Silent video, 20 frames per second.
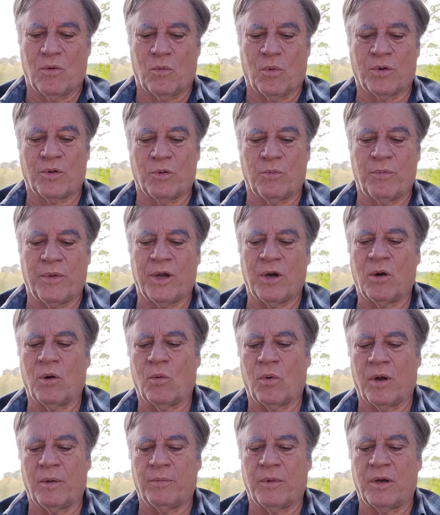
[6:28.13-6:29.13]
or the men or
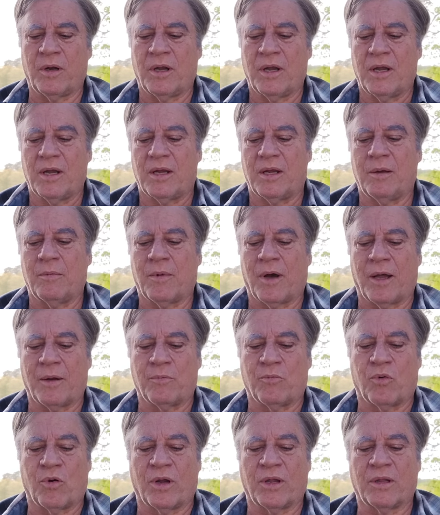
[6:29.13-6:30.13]
women, he
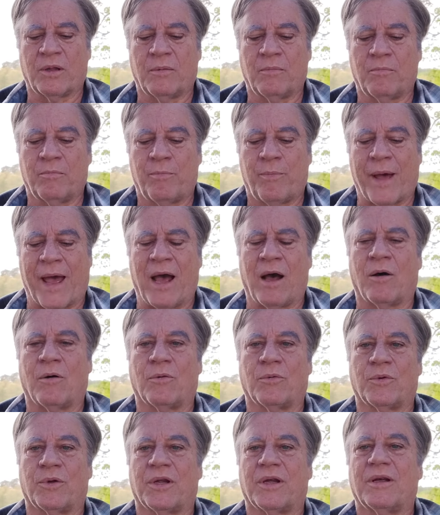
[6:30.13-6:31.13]
might bring them
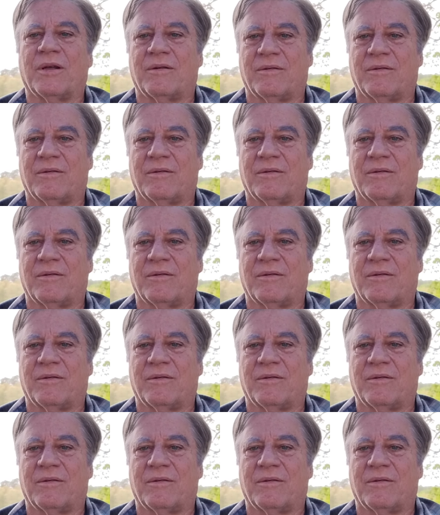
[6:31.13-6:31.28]
bound,